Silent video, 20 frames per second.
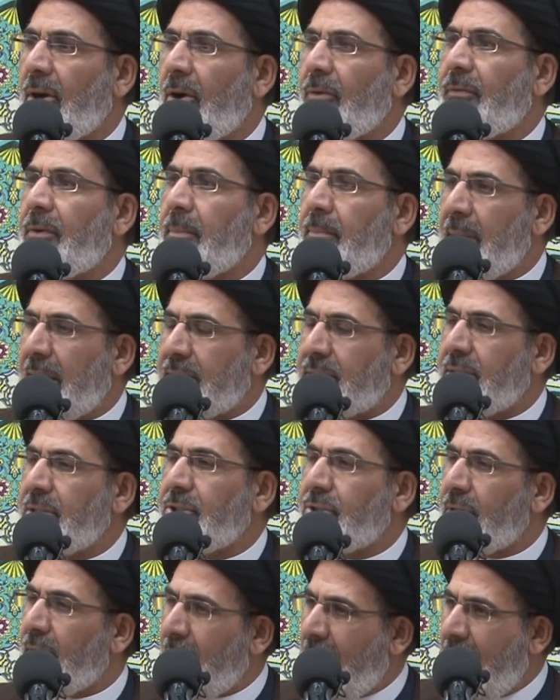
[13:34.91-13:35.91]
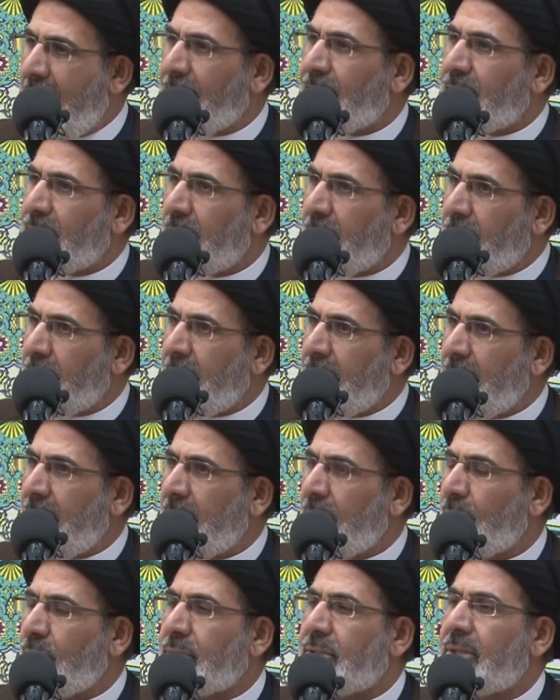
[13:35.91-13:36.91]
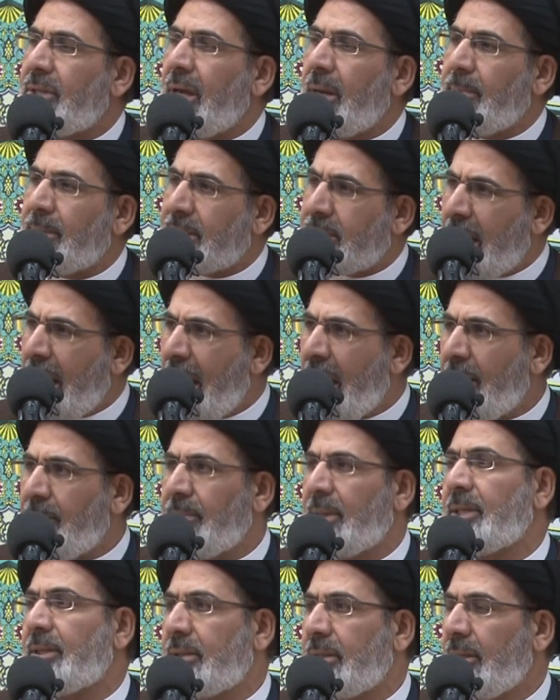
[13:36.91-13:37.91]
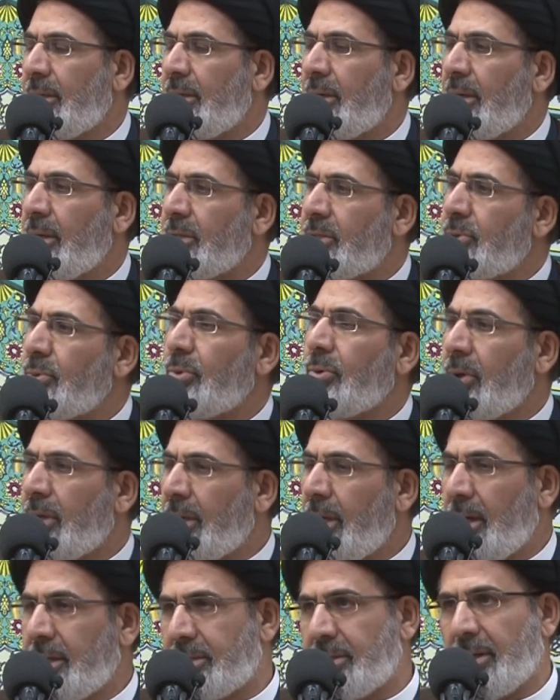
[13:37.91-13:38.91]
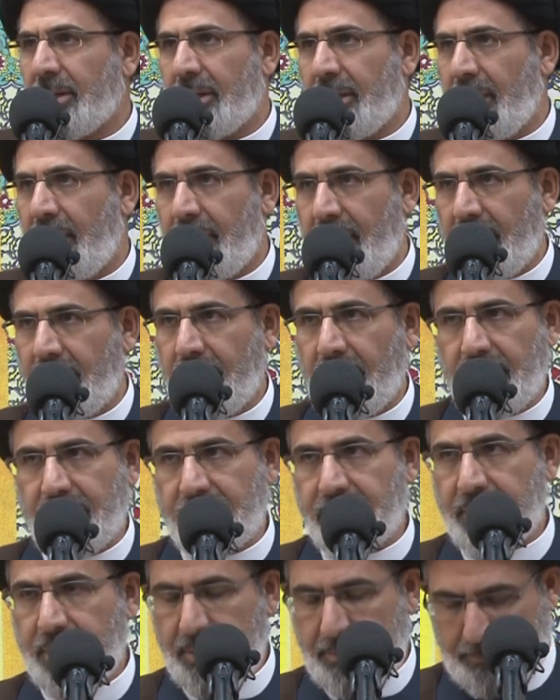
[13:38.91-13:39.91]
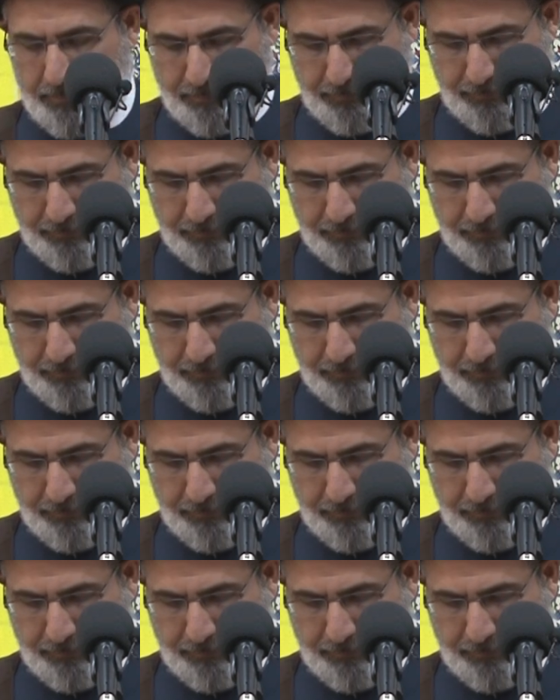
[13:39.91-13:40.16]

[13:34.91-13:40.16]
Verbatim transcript: of a messenger after me whose name is Ahmed, Rasulullah sallallahu alayhi wa sallam.